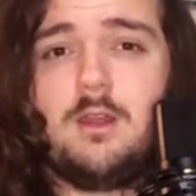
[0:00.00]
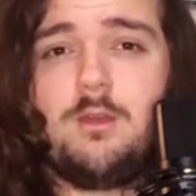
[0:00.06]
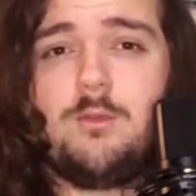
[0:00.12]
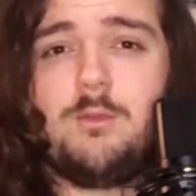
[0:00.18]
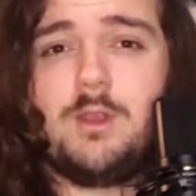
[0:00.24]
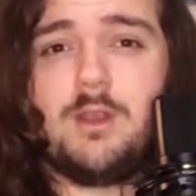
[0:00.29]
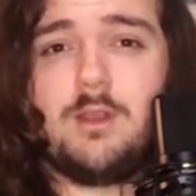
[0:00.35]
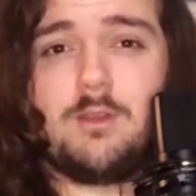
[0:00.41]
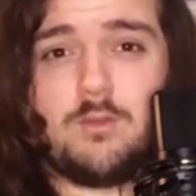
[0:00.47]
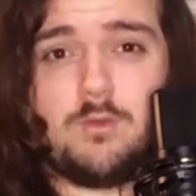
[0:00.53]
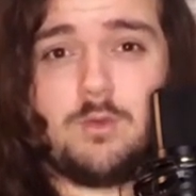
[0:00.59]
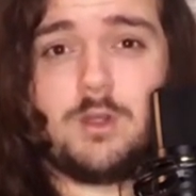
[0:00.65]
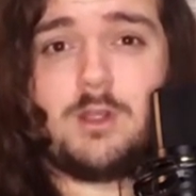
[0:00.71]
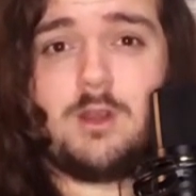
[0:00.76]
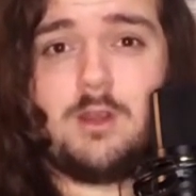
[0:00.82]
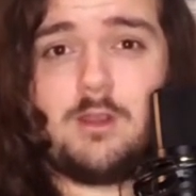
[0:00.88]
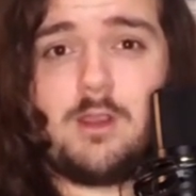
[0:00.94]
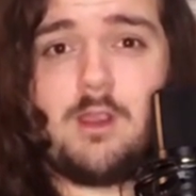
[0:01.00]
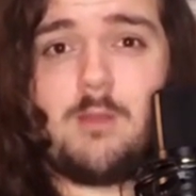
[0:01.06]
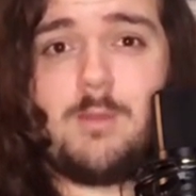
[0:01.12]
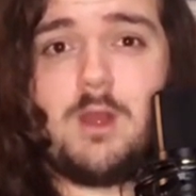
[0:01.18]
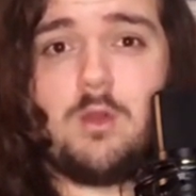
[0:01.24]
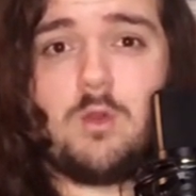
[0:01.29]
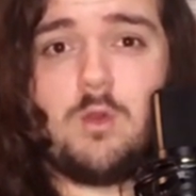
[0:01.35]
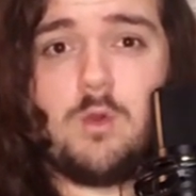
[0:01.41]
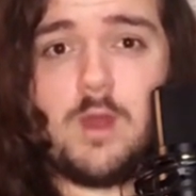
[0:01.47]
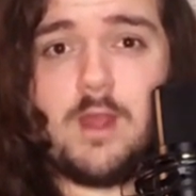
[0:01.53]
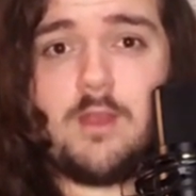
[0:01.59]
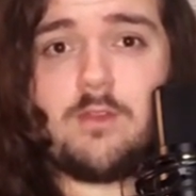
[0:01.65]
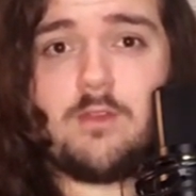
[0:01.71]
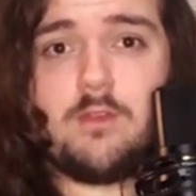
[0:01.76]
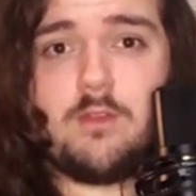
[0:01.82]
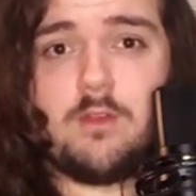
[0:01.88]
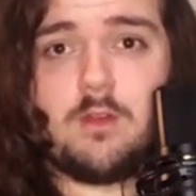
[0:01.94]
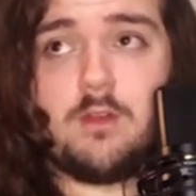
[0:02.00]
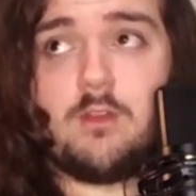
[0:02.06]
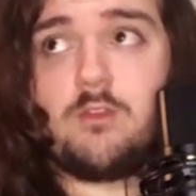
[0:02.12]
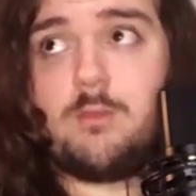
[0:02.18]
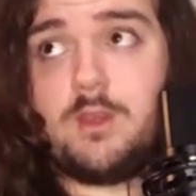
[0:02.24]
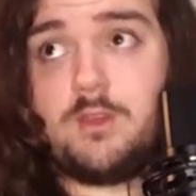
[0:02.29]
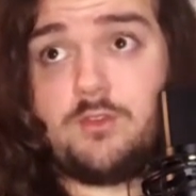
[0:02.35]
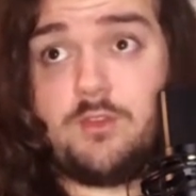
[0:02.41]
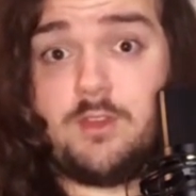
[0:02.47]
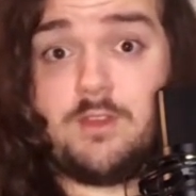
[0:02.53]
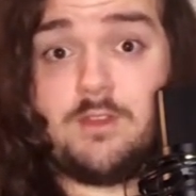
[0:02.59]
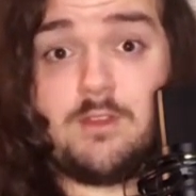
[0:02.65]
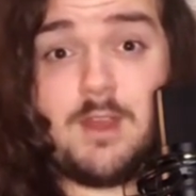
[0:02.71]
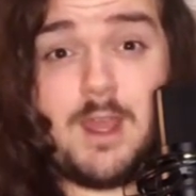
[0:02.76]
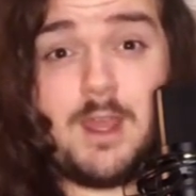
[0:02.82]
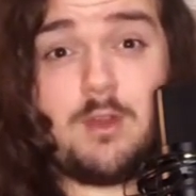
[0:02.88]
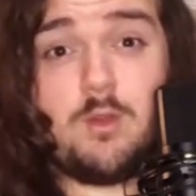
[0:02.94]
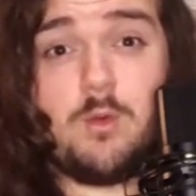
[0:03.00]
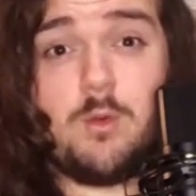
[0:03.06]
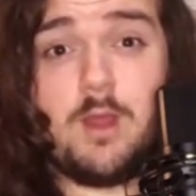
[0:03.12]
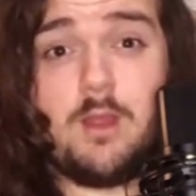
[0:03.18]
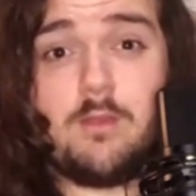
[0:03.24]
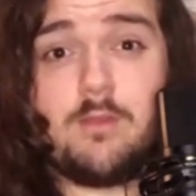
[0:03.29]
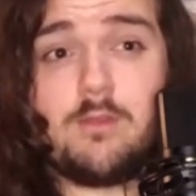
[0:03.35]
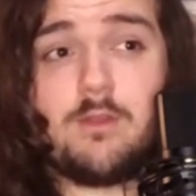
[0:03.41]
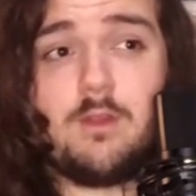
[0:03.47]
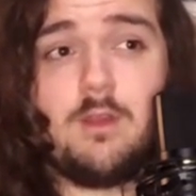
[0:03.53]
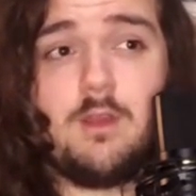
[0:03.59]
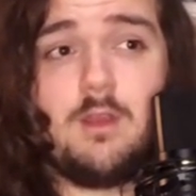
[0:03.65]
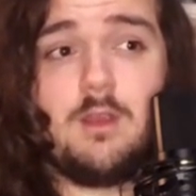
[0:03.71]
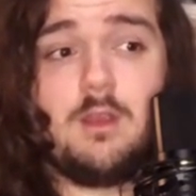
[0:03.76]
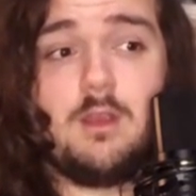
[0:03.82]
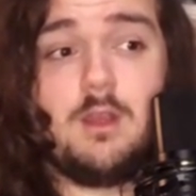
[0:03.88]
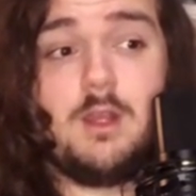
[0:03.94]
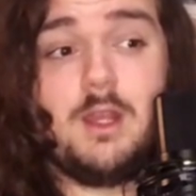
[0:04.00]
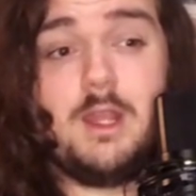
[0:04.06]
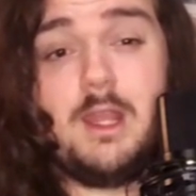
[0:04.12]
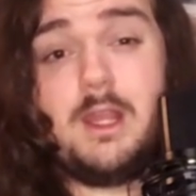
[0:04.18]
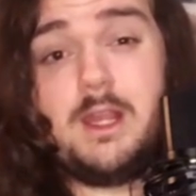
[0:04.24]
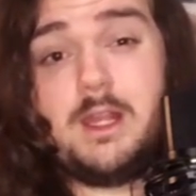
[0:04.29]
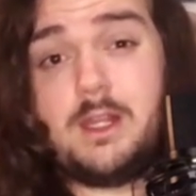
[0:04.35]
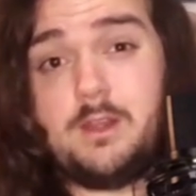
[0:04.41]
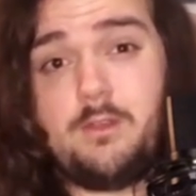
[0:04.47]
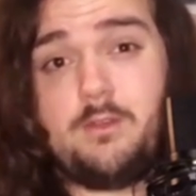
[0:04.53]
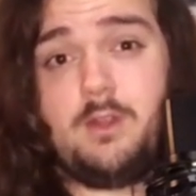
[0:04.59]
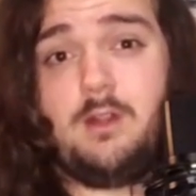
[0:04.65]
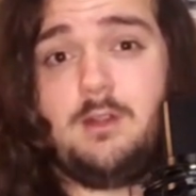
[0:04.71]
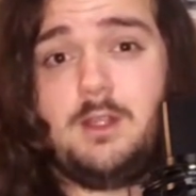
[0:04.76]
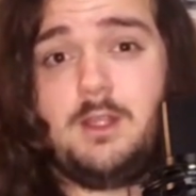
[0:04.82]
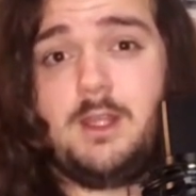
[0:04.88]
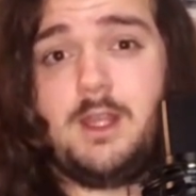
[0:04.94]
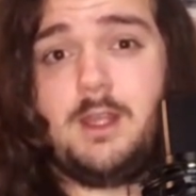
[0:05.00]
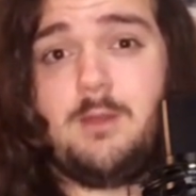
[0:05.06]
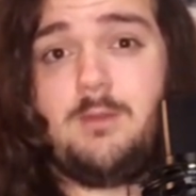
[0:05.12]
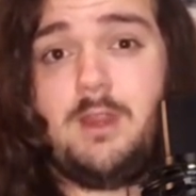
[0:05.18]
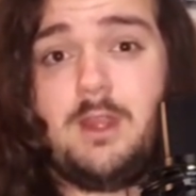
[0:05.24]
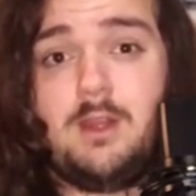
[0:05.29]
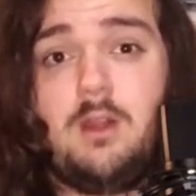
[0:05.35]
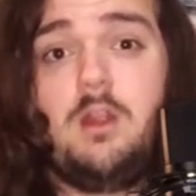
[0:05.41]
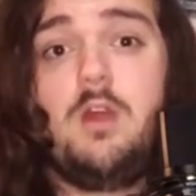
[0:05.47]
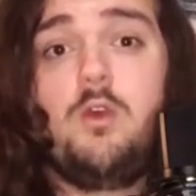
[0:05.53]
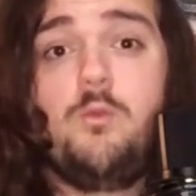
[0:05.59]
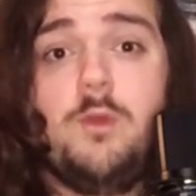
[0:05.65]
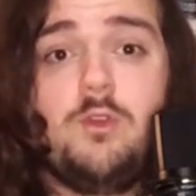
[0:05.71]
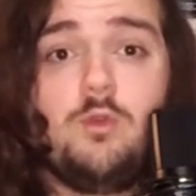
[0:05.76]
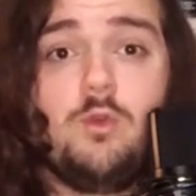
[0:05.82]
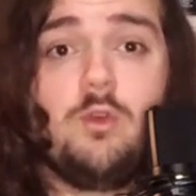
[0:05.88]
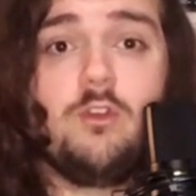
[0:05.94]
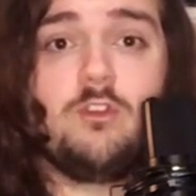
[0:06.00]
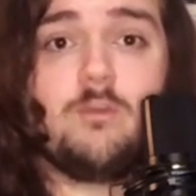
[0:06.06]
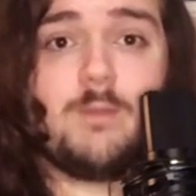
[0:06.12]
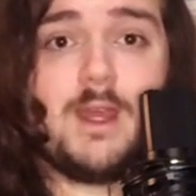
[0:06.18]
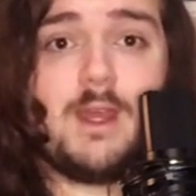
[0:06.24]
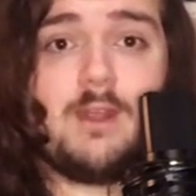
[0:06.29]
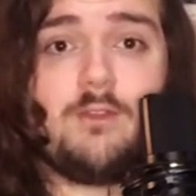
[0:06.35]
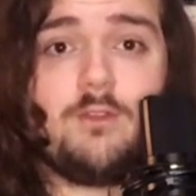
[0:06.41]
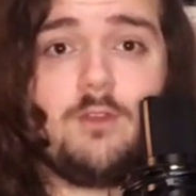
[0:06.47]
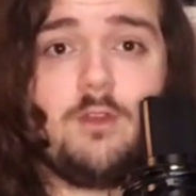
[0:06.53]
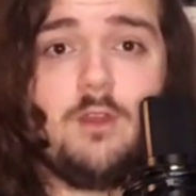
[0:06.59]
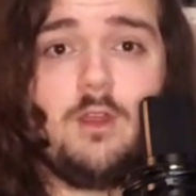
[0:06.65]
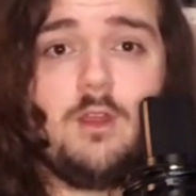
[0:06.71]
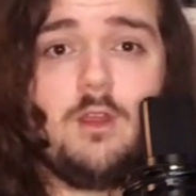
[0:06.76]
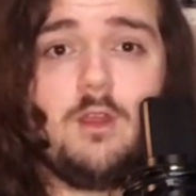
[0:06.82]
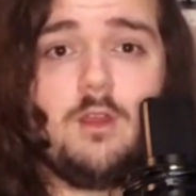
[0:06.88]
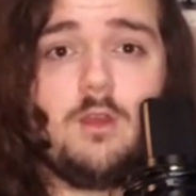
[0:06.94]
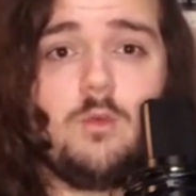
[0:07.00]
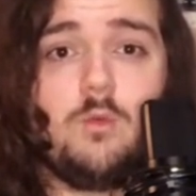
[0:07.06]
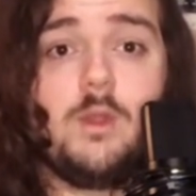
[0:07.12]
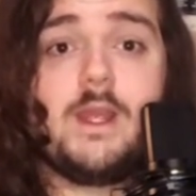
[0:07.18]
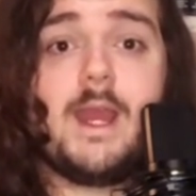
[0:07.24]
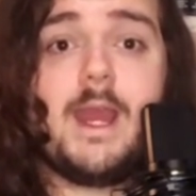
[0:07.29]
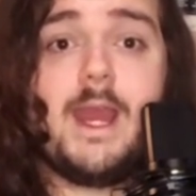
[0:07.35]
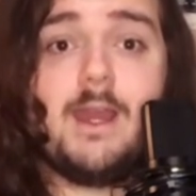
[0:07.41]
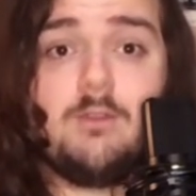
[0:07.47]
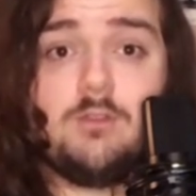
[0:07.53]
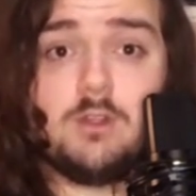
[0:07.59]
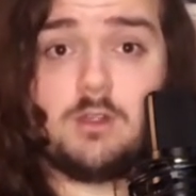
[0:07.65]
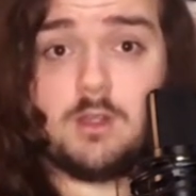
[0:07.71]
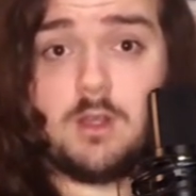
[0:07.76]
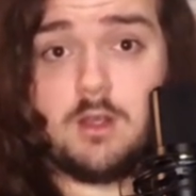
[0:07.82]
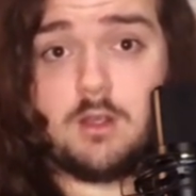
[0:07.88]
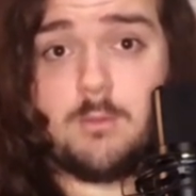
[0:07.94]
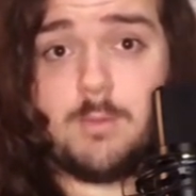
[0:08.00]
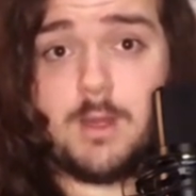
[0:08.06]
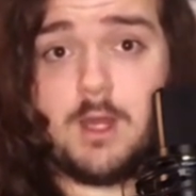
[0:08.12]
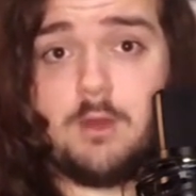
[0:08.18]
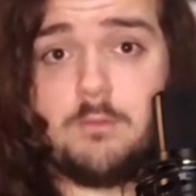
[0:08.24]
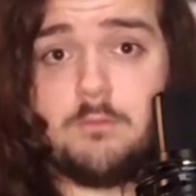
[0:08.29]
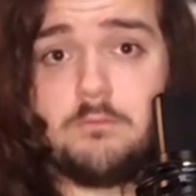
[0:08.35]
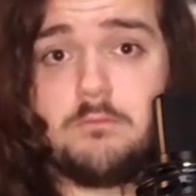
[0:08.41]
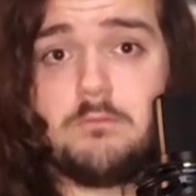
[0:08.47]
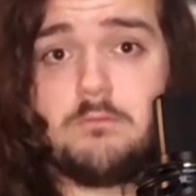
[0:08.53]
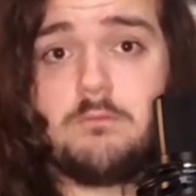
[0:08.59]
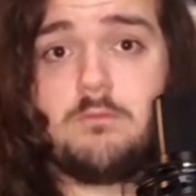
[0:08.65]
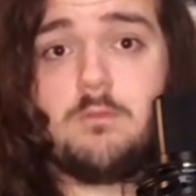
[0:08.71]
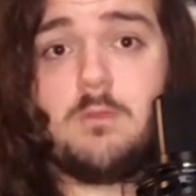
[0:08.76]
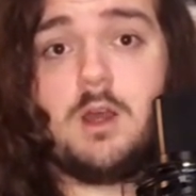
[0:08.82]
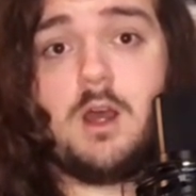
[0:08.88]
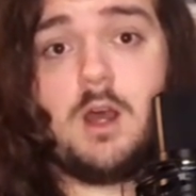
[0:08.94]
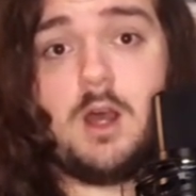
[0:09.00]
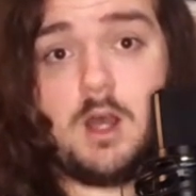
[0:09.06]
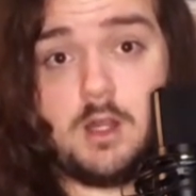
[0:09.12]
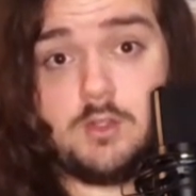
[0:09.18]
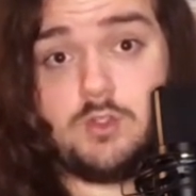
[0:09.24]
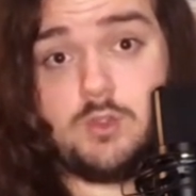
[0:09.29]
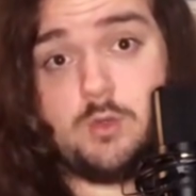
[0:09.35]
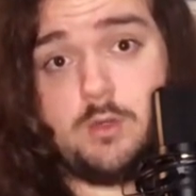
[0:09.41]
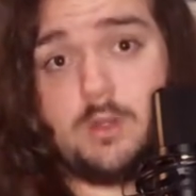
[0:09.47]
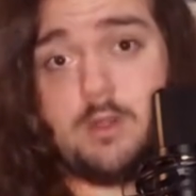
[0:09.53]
Because if we're talking about quests, and especially side quests, in any Zelda game, let alone Majora's Mask, we have to talk about Anju and